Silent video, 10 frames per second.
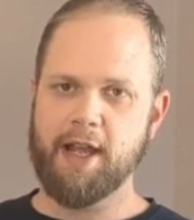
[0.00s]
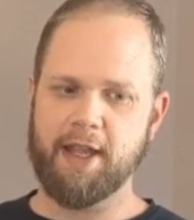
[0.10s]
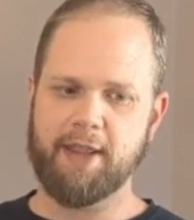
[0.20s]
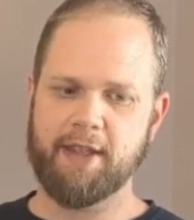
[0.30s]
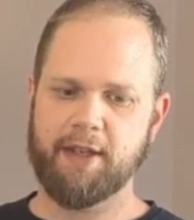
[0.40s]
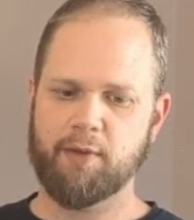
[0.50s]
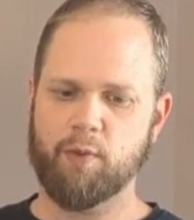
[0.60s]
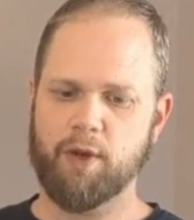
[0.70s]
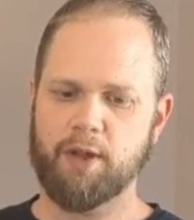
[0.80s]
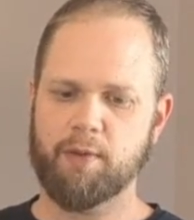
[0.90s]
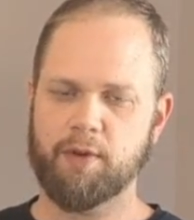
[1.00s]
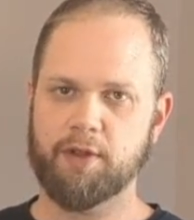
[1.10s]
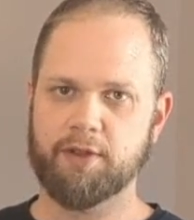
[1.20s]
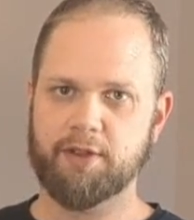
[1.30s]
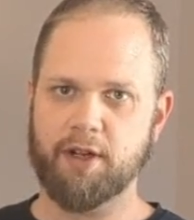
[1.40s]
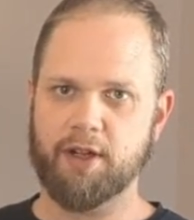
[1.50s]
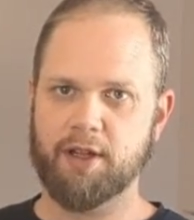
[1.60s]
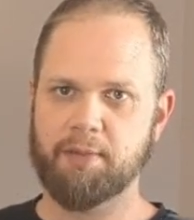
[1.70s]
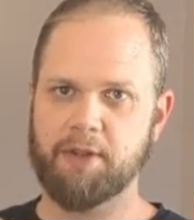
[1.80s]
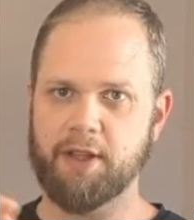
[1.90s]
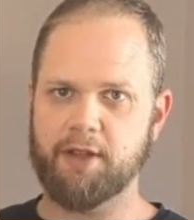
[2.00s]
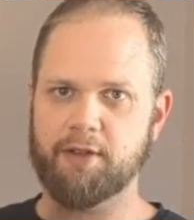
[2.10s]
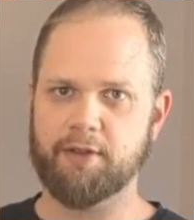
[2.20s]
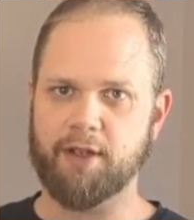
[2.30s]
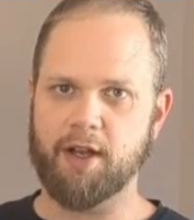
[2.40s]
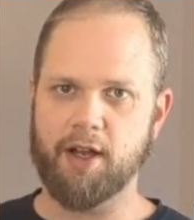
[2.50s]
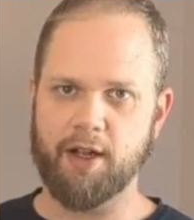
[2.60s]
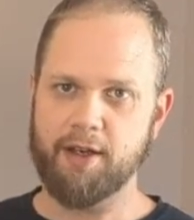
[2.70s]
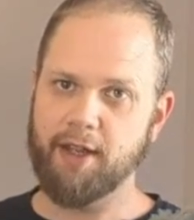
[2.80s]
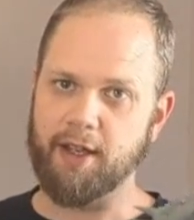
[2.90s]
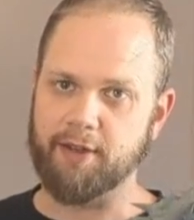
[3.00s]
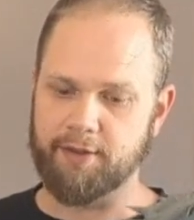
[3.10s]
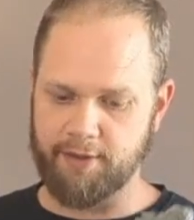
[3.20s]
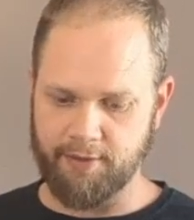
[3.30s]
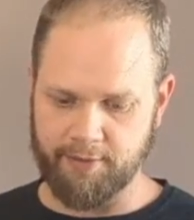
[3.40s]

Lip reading: and then we will start clipping those on next.